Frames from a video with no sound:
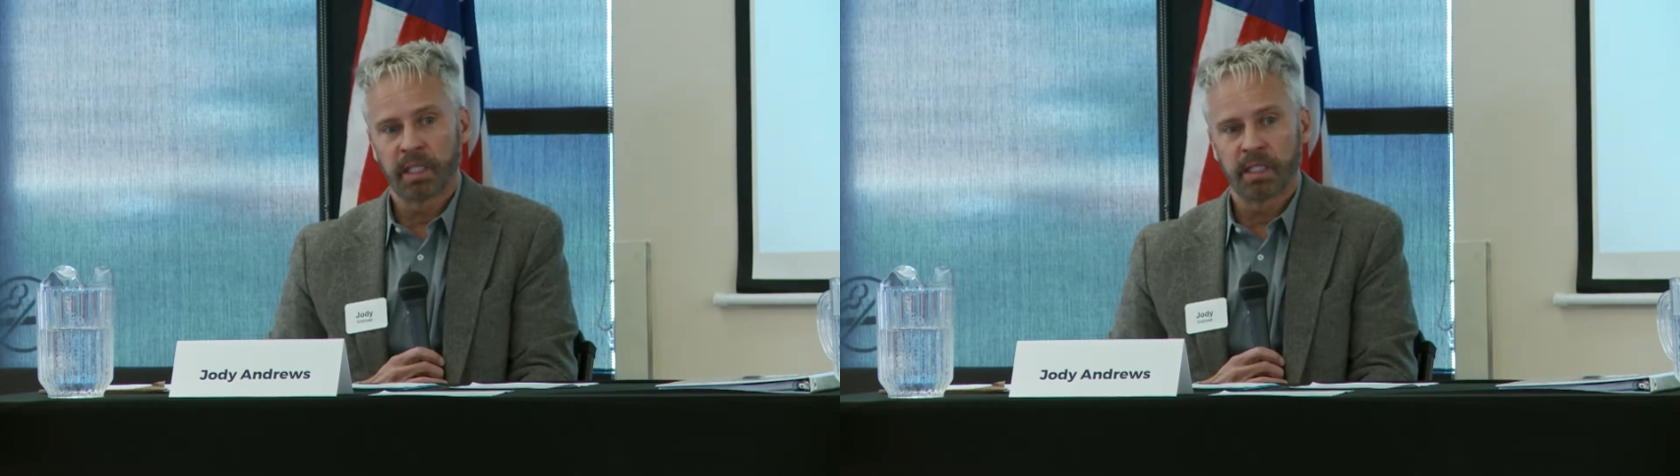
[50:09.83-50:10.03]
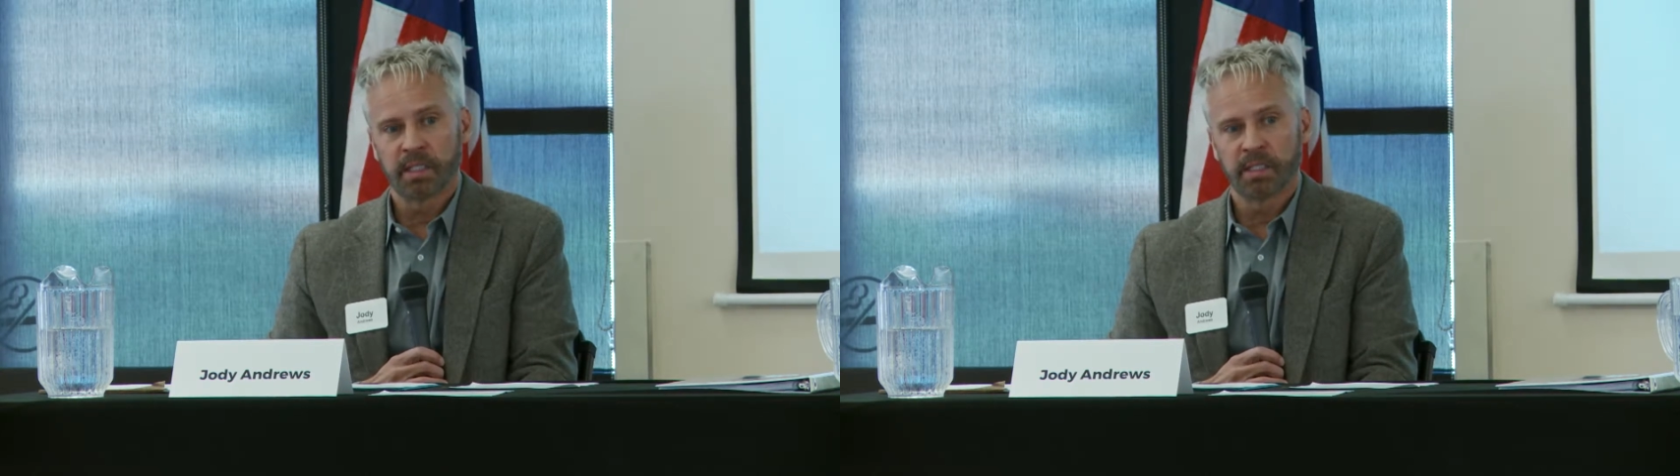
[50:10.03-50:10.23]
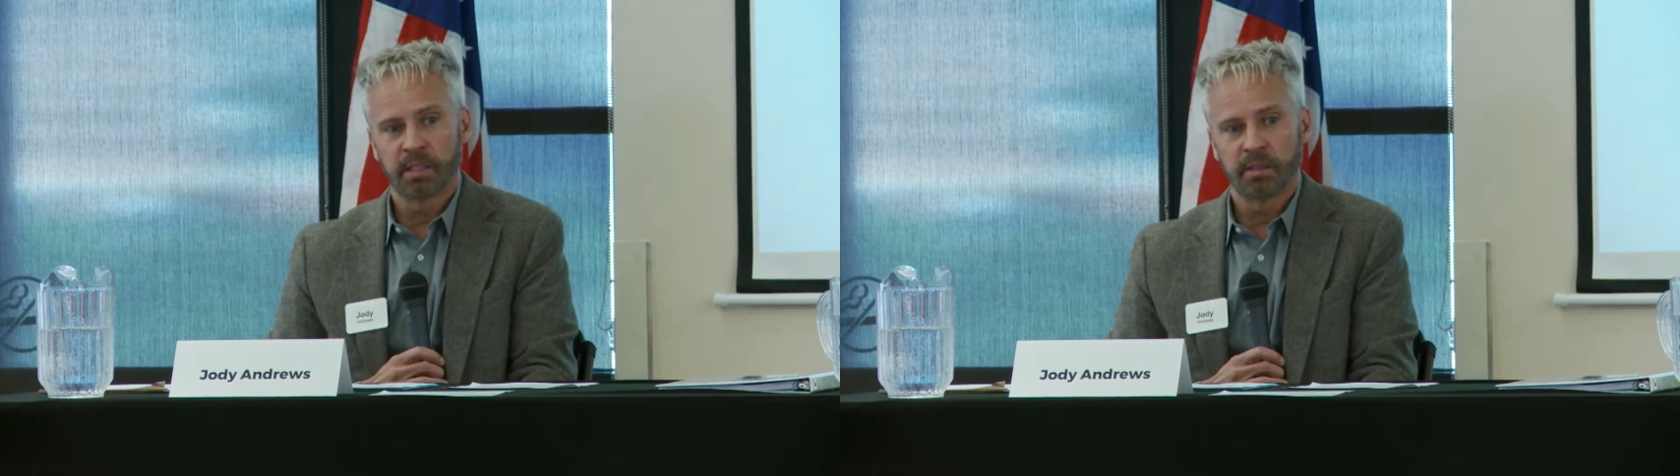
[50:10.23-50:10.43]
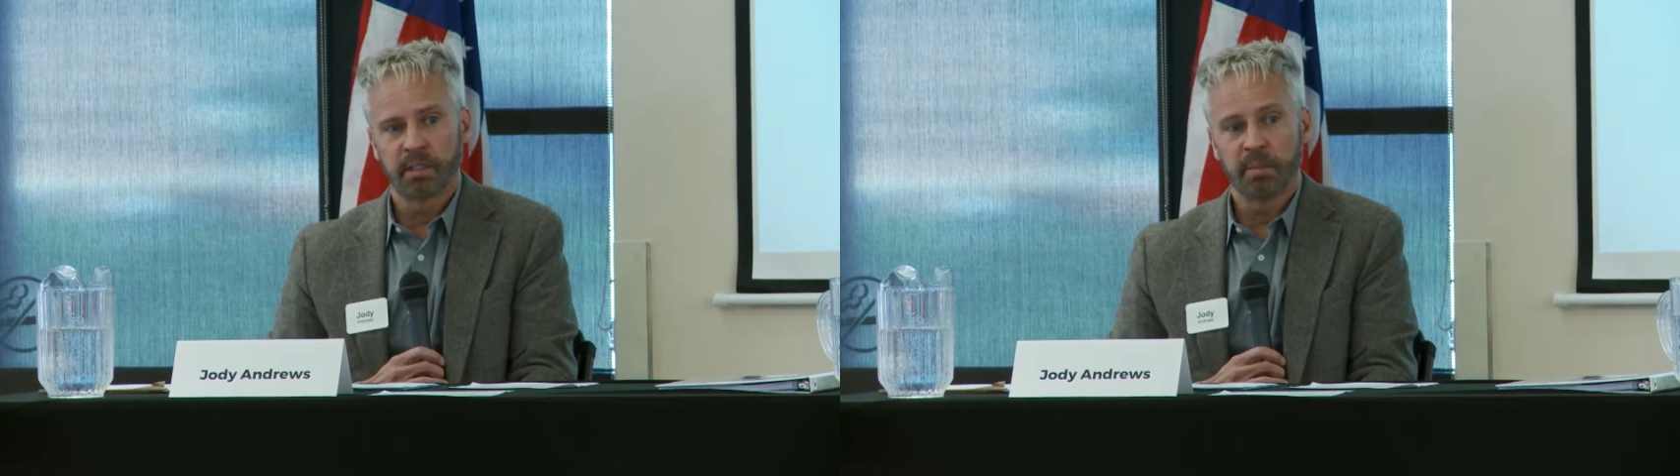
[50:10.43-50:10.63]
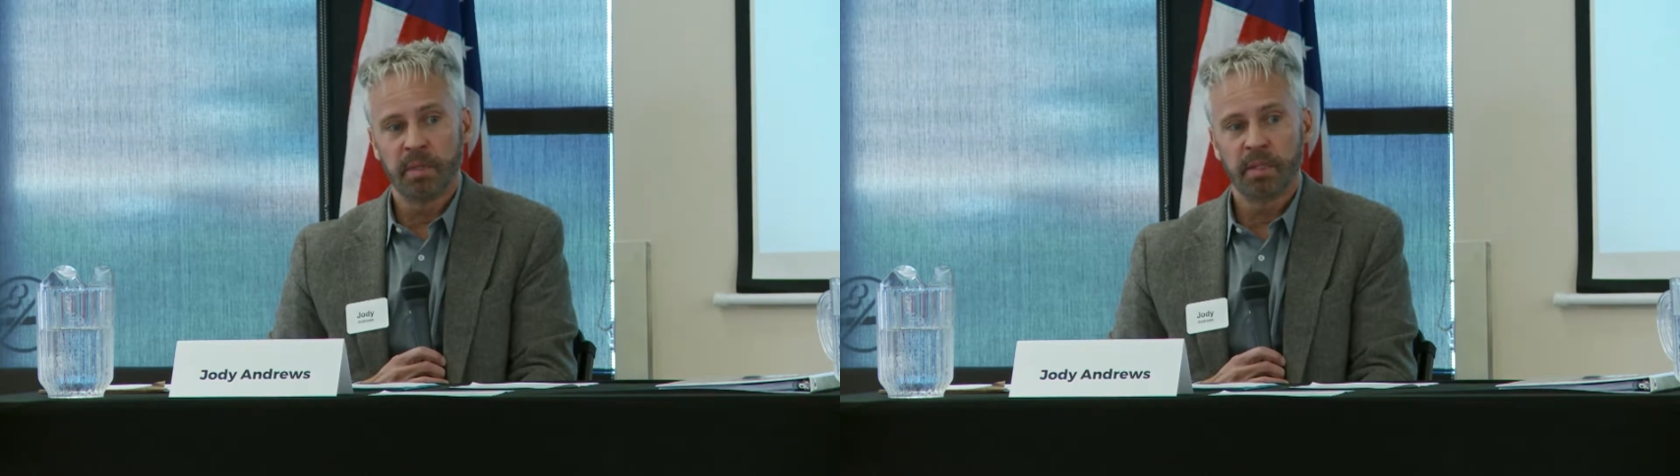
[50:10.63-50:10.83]
is to
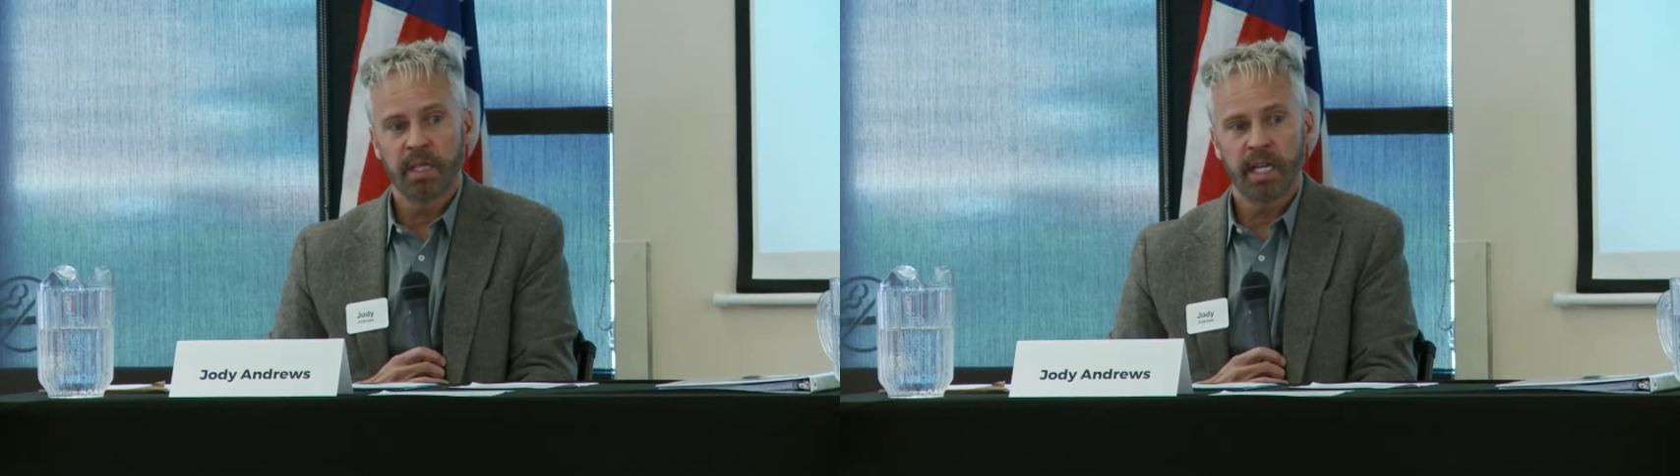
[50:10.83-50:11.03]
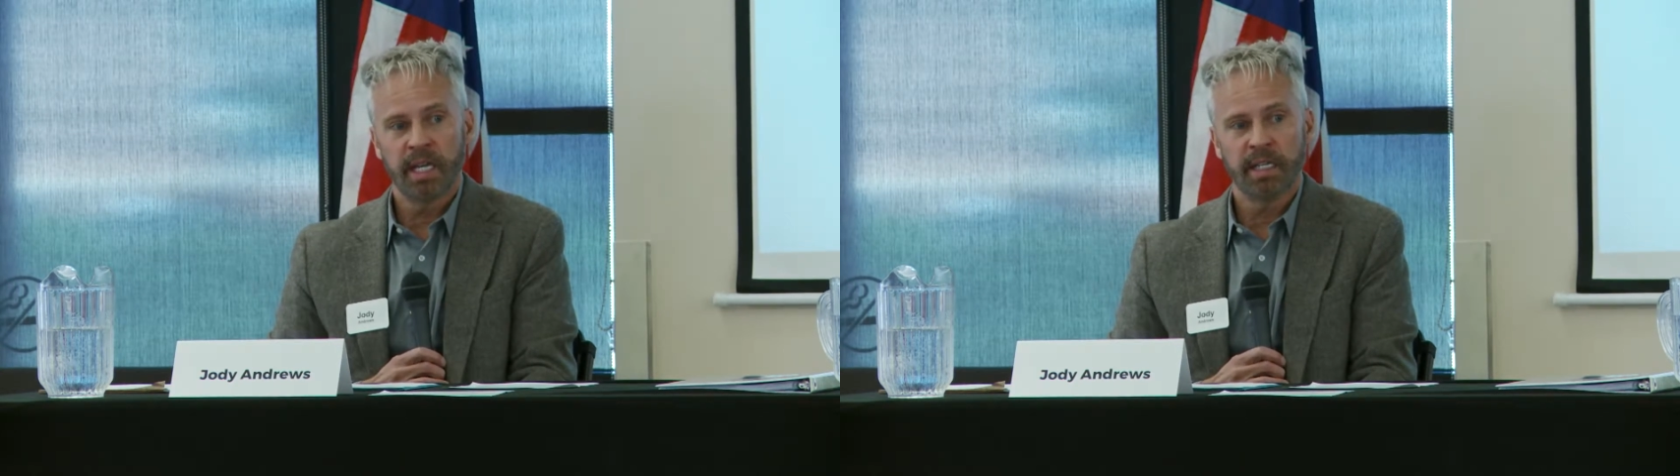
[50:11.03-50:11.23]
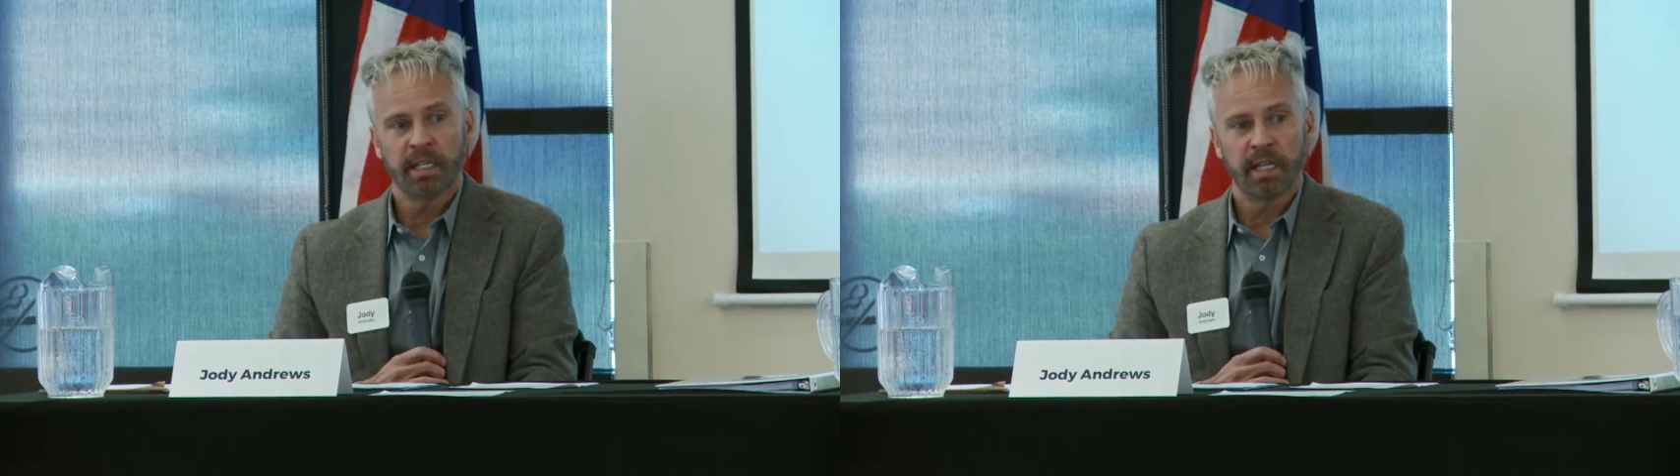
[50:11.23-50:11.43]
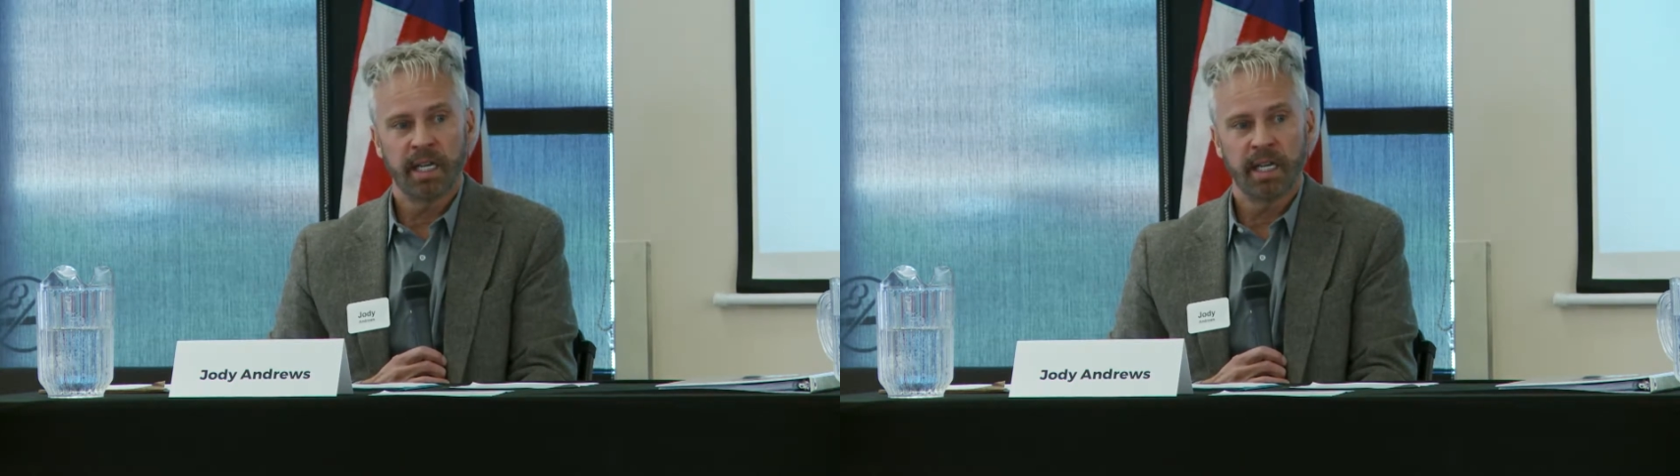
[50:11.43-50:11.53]
communicate